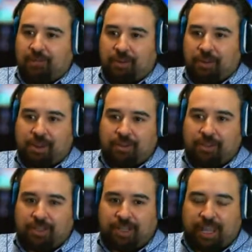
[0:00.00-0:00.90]
look for a
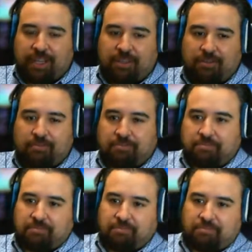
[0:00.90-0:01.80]
car to
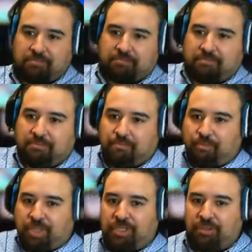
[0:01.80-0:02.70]

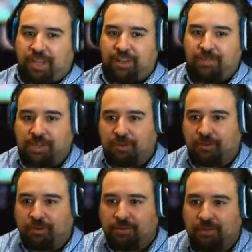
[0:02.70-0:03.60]
build. That'd be
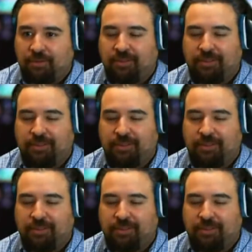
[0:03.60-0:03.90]
cool.